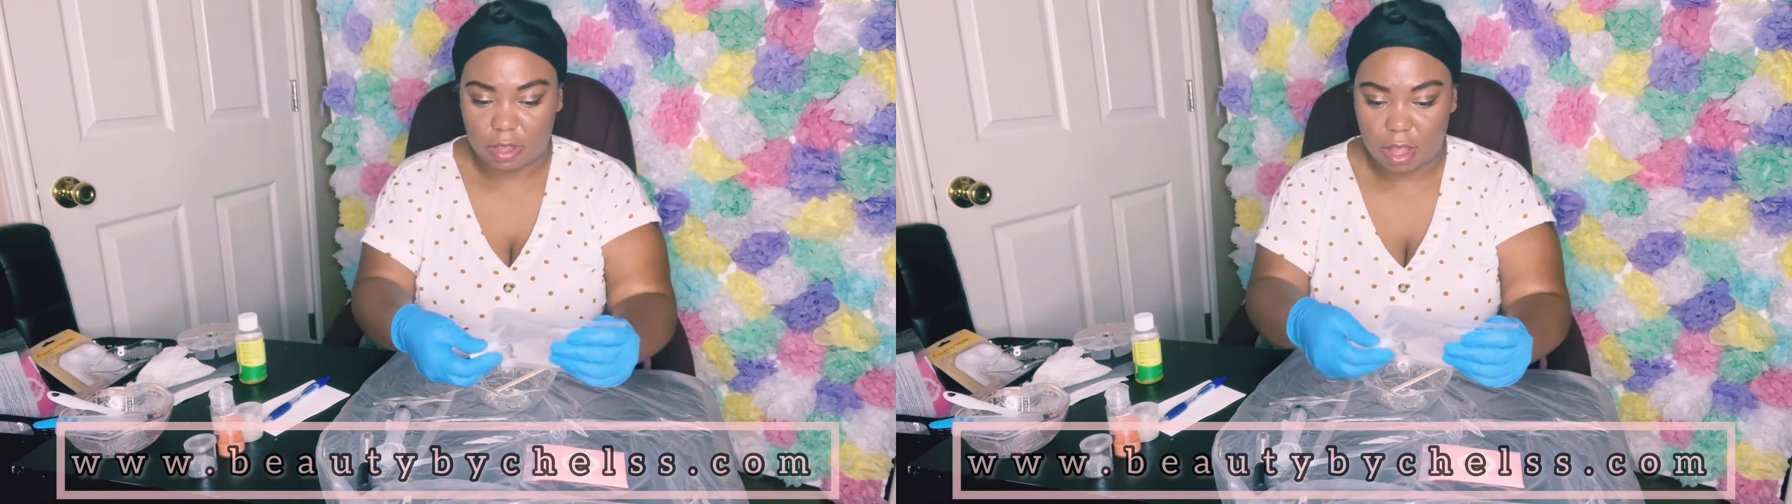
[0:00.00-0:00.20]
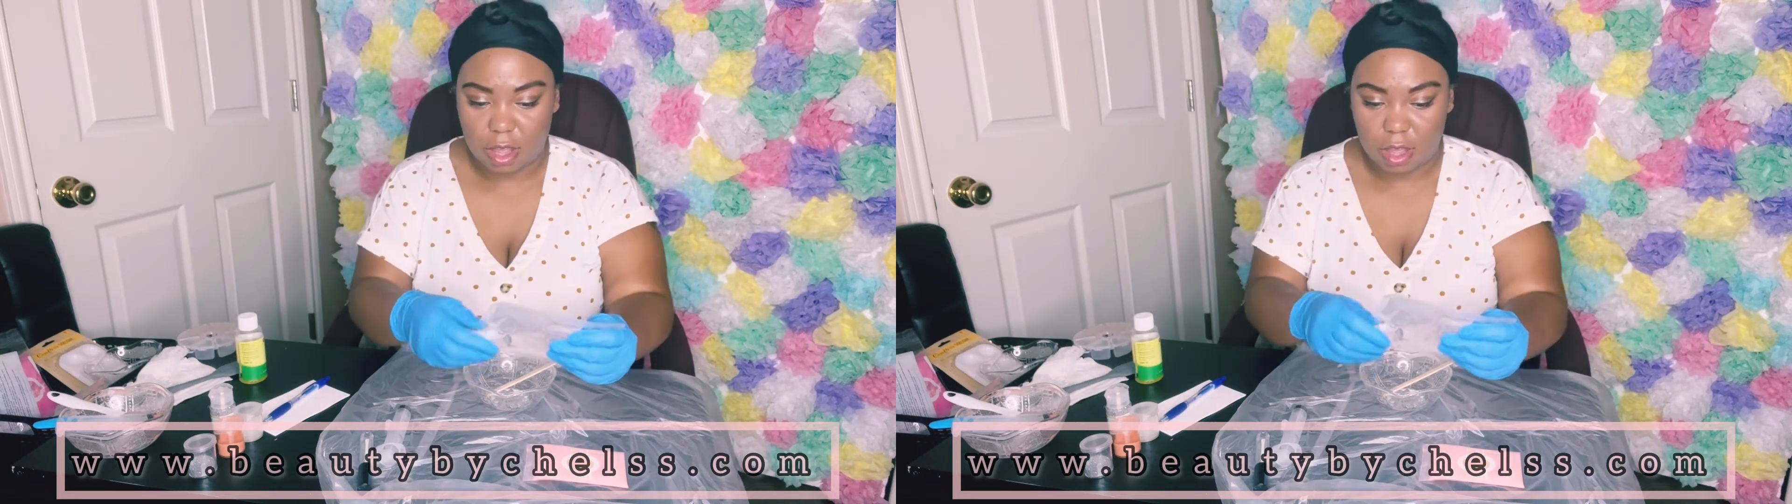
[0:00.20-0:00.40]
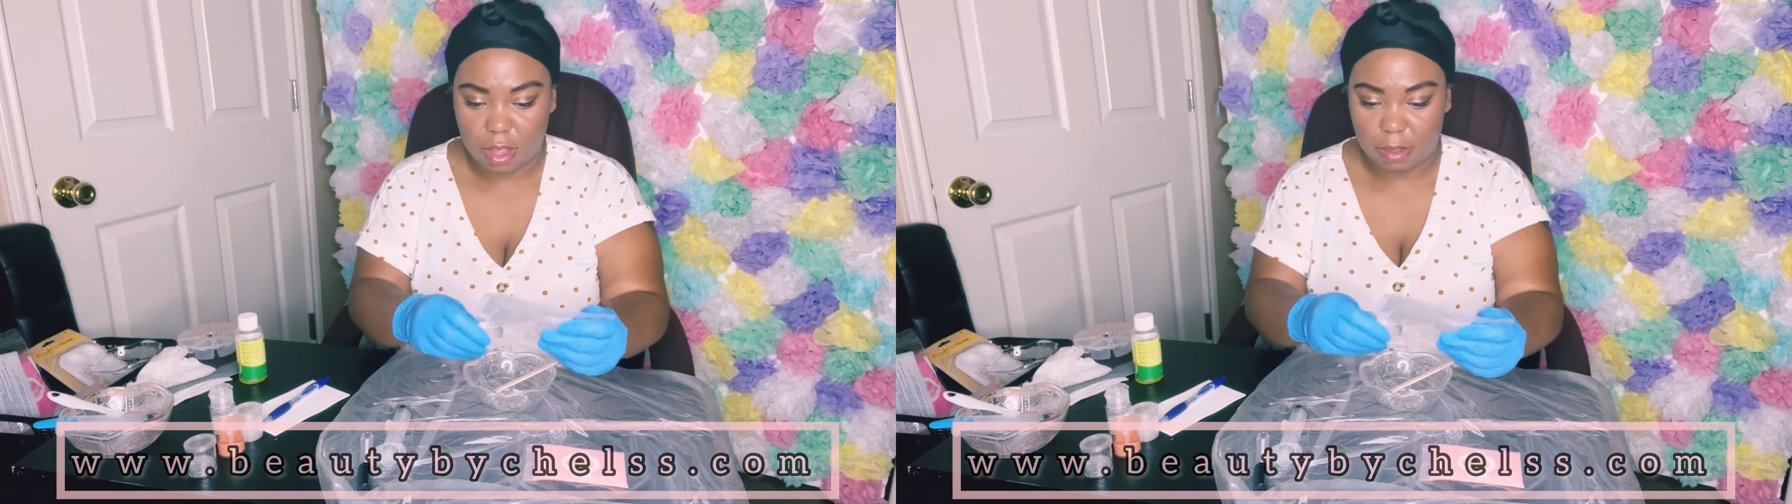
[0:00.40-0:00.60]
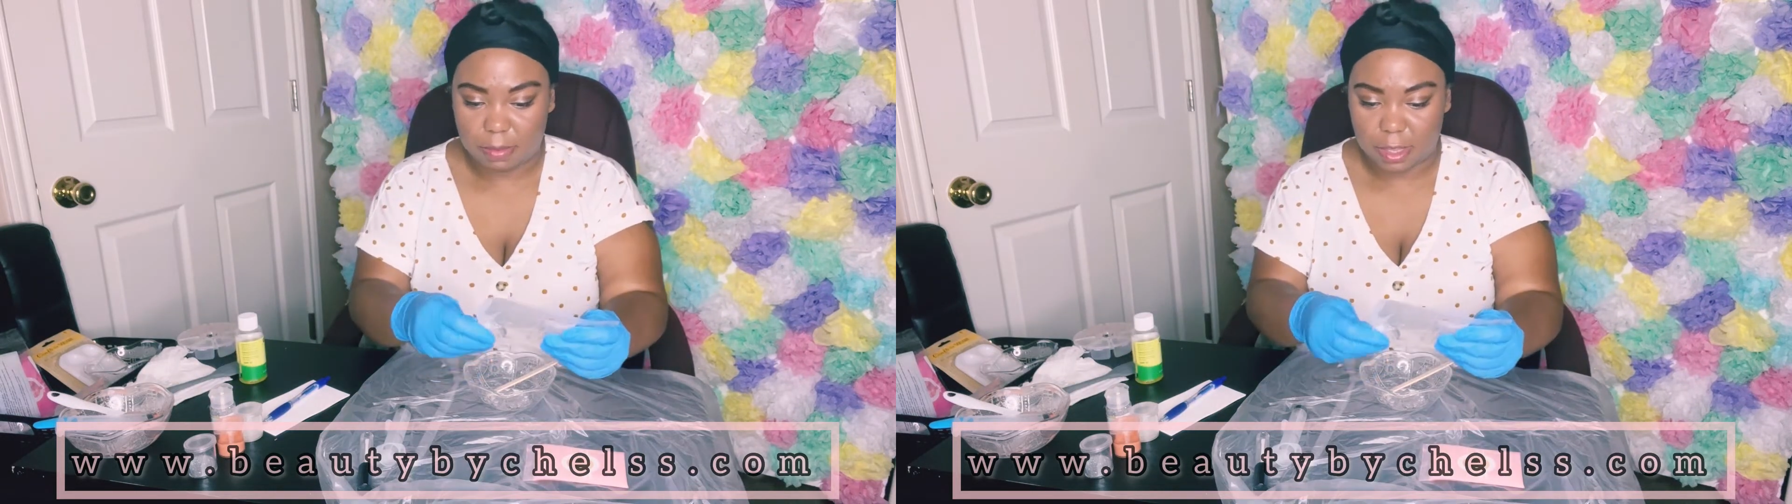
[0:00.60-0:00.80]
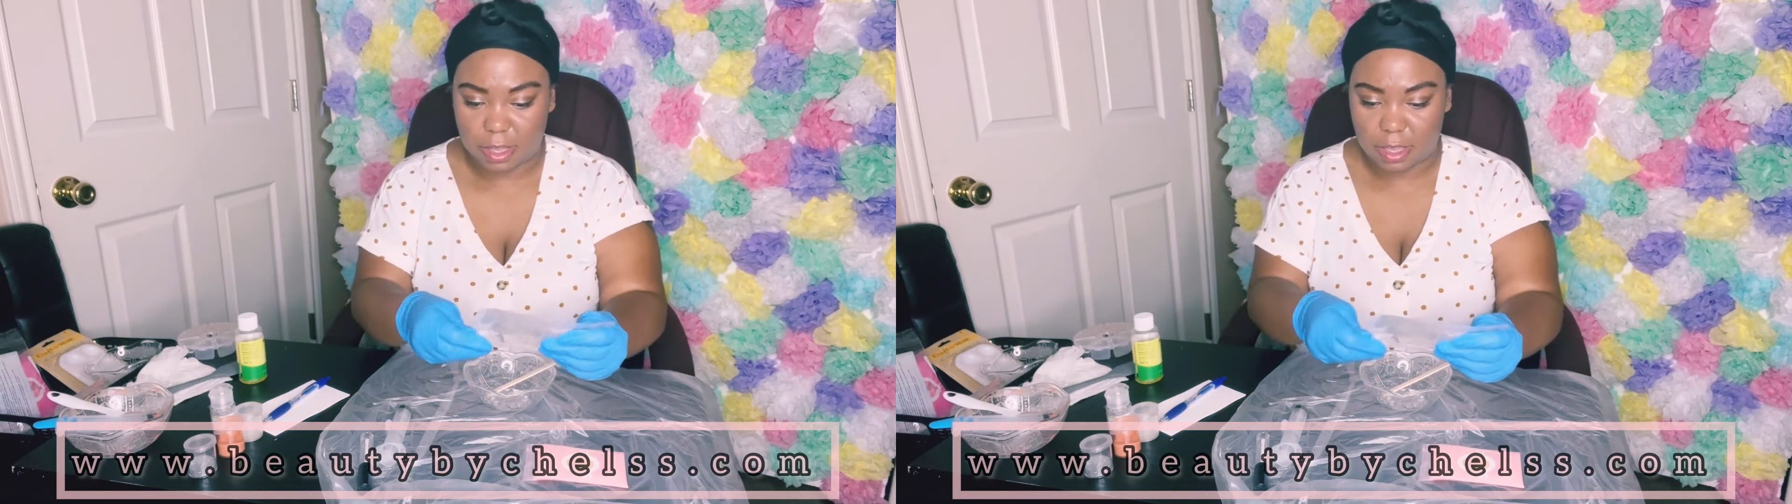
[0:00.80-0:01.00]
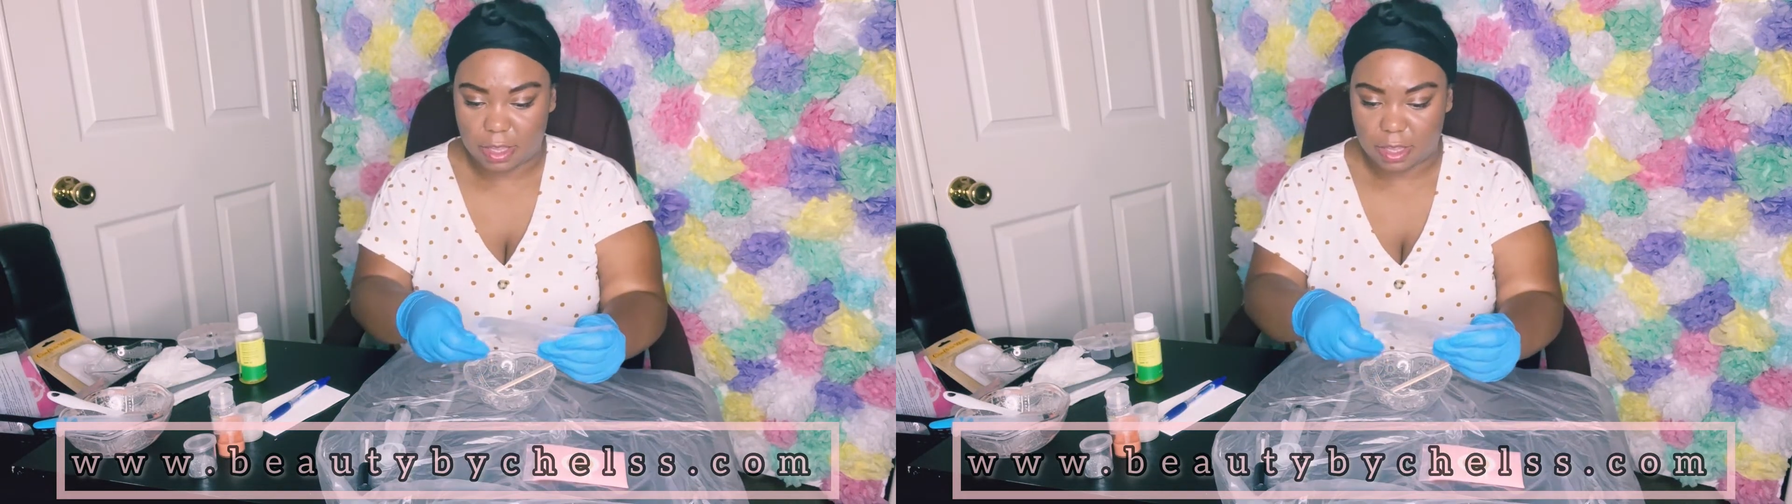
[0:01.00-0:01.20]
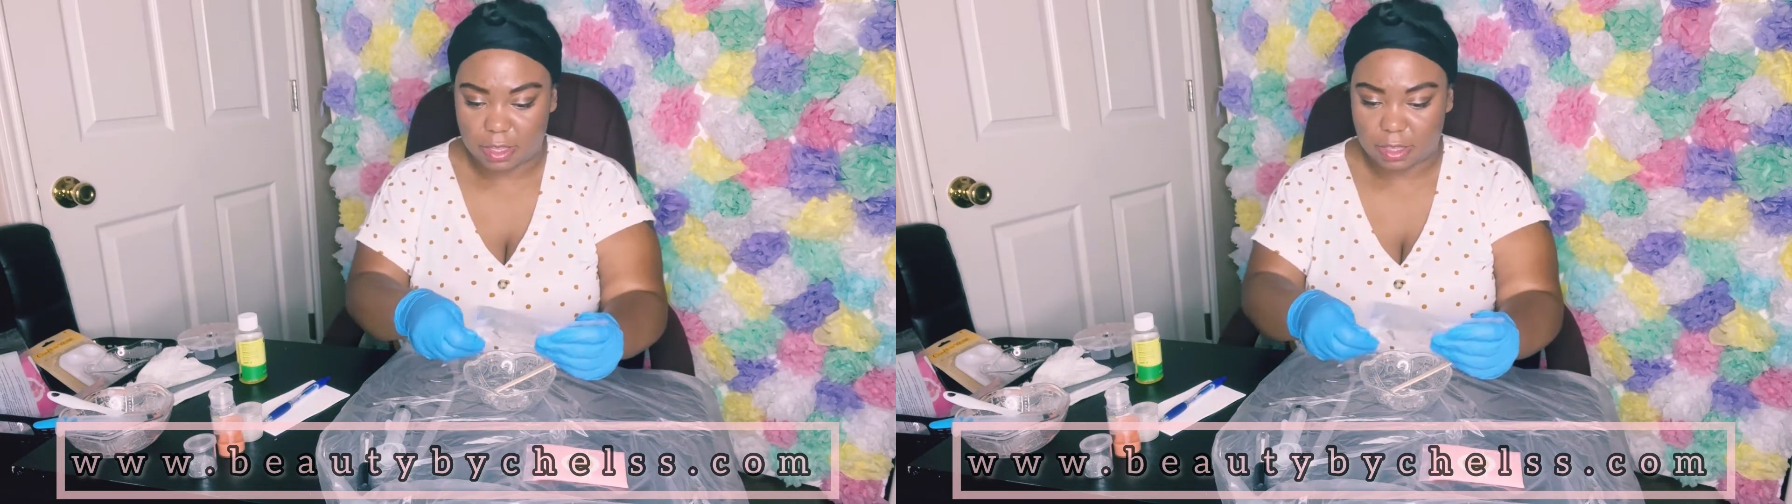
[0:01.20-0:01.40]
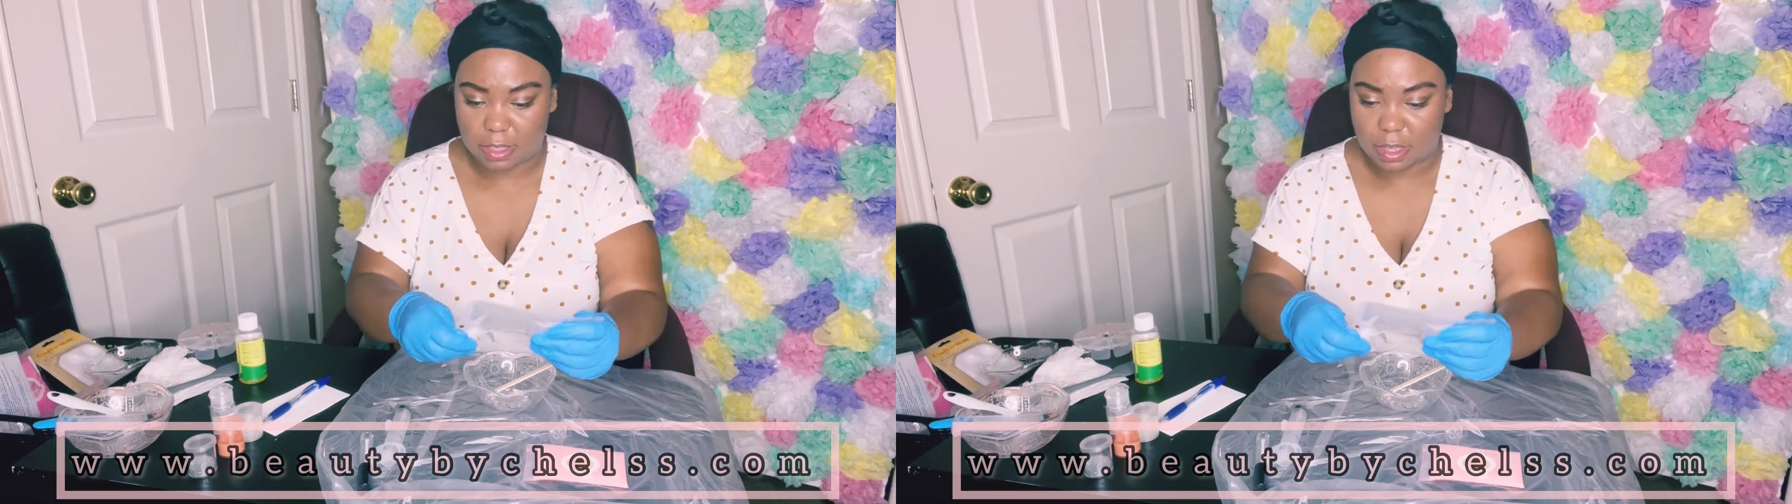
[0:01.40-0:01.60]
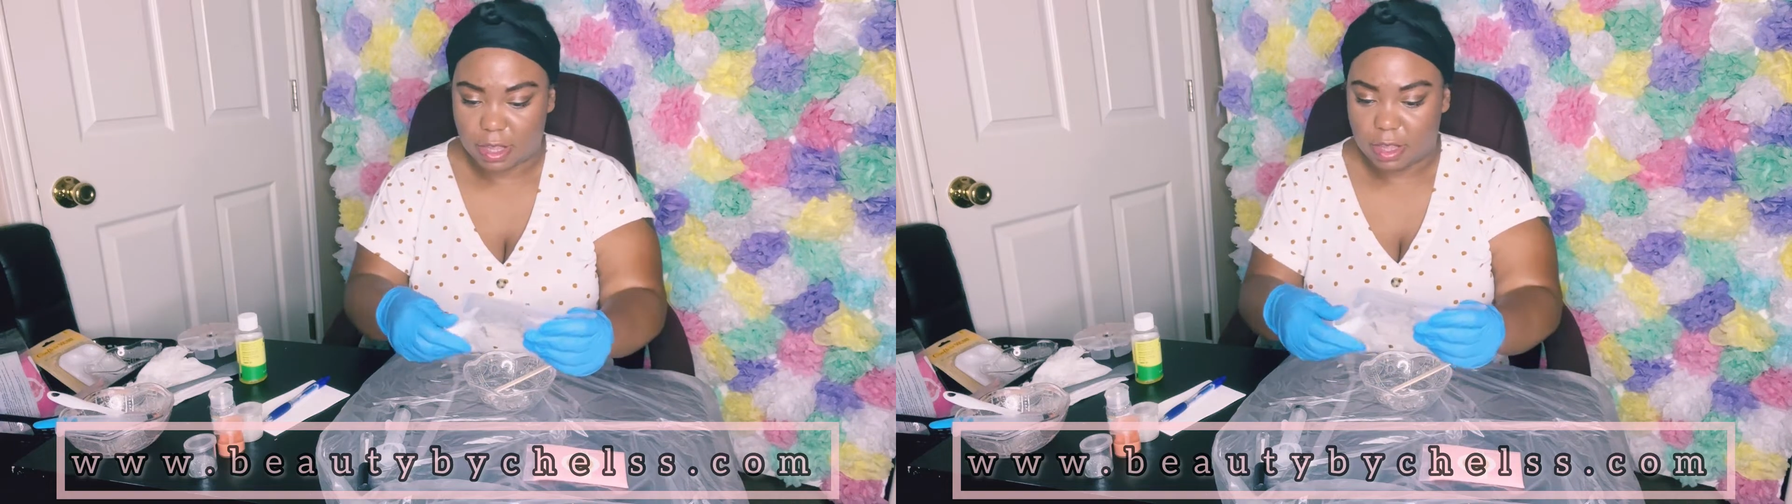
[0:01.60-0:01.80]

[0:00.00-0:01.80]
long, because